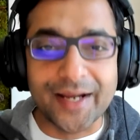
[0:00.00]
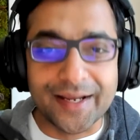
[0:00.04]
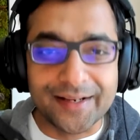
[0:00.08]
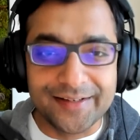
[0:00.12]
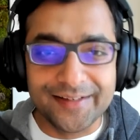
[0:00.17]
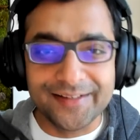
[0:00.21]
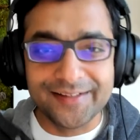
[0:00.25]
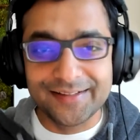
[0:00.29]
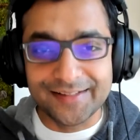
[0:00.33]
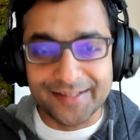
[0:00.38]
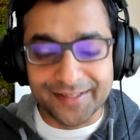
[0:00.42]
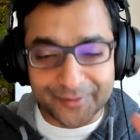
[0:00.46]
I
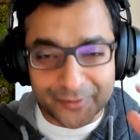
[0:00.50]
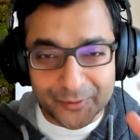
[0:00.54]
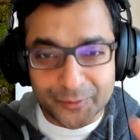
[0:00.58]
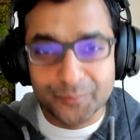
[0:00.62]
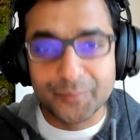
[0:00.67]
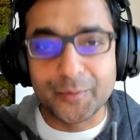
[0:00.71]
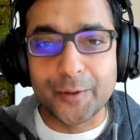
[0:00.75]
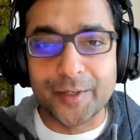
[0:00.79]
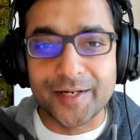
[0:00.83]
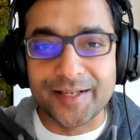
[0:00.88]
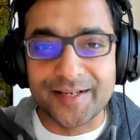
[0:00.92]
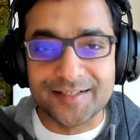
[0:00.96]
need like
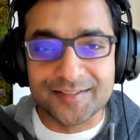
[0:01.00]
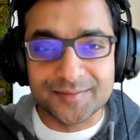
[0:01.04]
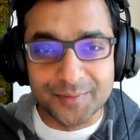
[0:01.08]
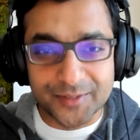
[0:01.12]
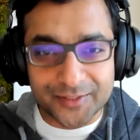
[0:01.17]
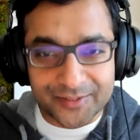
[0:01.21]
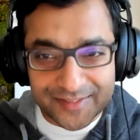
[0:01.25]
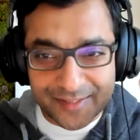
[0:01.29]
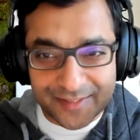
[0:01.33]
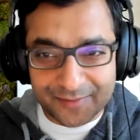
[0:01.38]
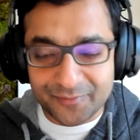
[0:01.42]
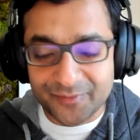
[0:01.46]
two more days
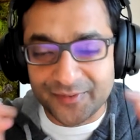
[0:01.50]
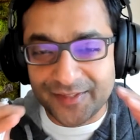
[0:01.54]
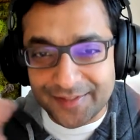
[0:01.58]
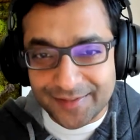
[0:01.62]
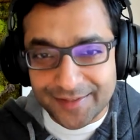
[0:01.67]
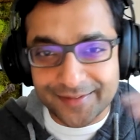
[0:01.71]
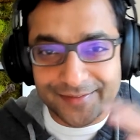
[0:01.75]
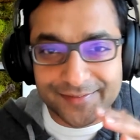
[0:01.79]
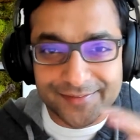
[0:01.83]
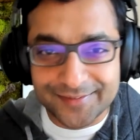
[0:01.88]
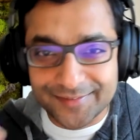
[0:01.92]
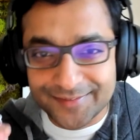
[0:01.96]
because I feel
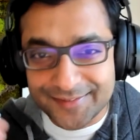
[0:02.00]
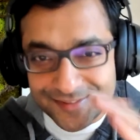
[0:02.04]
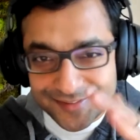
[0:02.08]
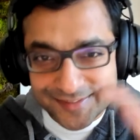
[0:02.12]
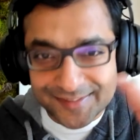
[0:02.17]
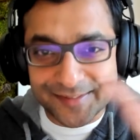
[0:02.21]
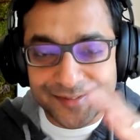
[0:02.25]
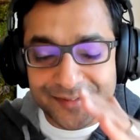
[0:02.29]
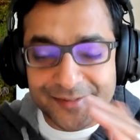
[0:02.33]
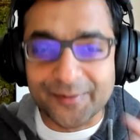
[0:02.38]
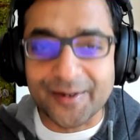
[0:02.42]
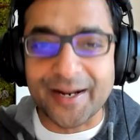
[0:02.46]
like
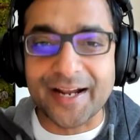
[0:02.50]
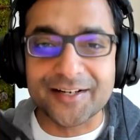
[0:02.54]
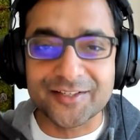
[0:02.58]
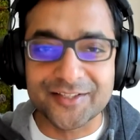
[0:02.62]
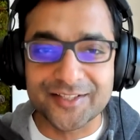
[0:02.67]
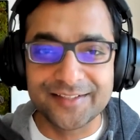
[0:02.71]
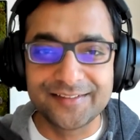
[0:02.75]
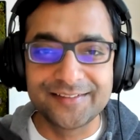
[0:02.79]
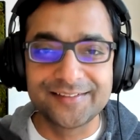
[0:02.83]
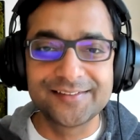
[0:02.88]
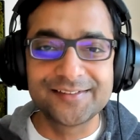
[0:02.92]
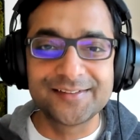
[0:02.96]
this
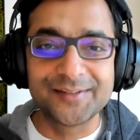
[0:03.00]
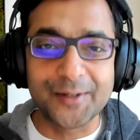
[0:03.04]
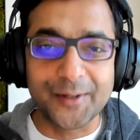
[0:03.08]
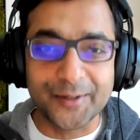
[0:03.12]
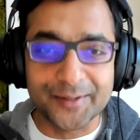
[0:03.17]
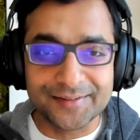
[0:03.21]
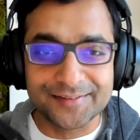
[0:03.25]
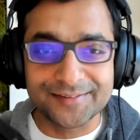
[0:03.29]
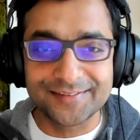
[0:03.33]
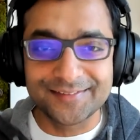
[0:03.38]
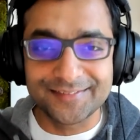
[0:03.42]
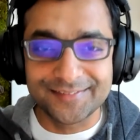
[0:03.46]
interaction is
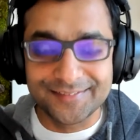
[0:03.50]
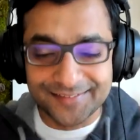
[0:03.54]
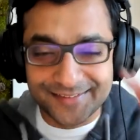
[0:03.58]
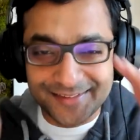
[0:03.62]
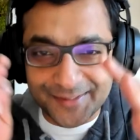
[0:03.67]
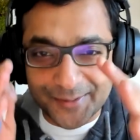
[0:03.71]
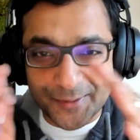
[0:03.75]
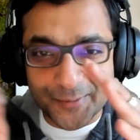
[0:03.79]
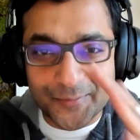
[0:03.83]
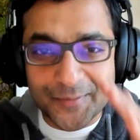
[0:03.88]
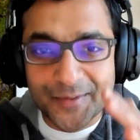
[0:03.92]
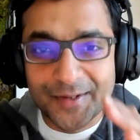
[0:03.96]
not, uh,
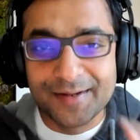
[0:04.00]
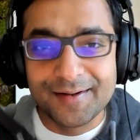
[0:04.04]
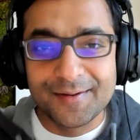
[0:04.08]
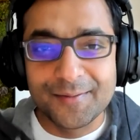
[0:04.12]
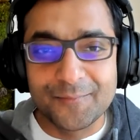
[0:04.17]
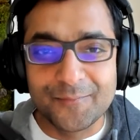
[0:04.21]
you know,